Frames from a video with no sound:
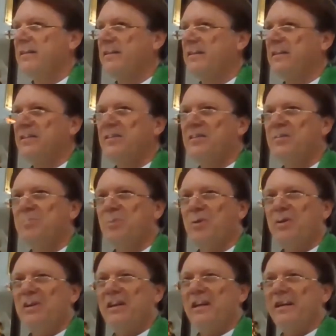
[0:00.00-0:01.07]
Just to
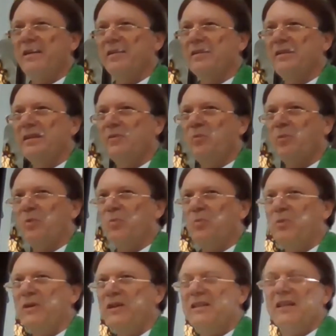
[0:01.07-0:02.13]
point out that what
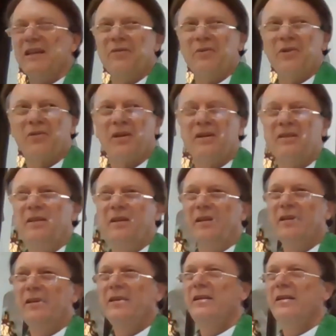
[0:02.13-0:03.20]
we take for granted
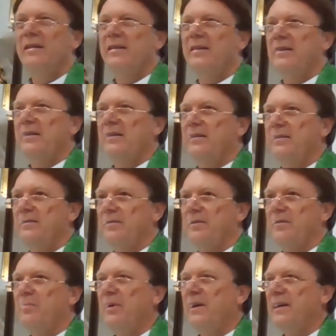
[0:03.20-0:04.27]

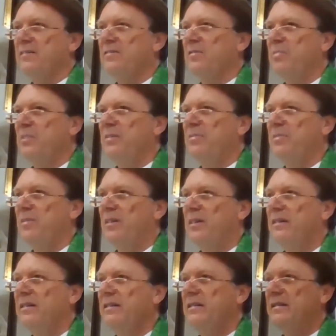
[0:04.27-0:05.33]
for millions of people
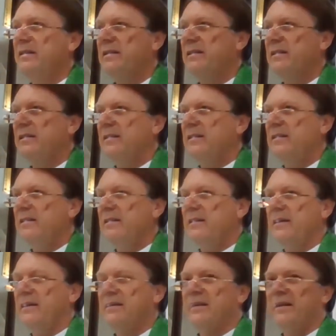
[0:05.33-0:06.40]

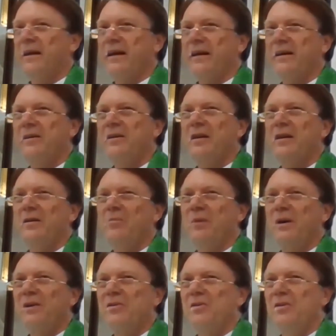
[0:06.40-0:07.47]
is an
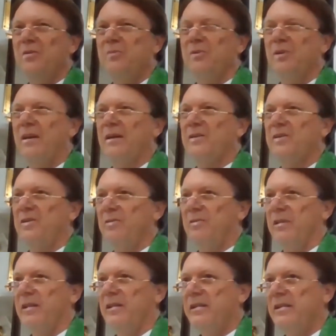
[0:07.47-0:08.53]
unimaginable
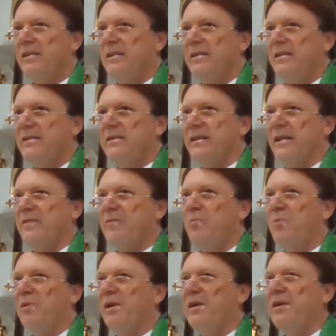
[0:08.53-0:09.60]
luxury, to have
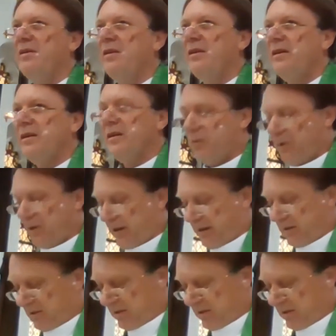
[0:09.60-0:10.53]
bread without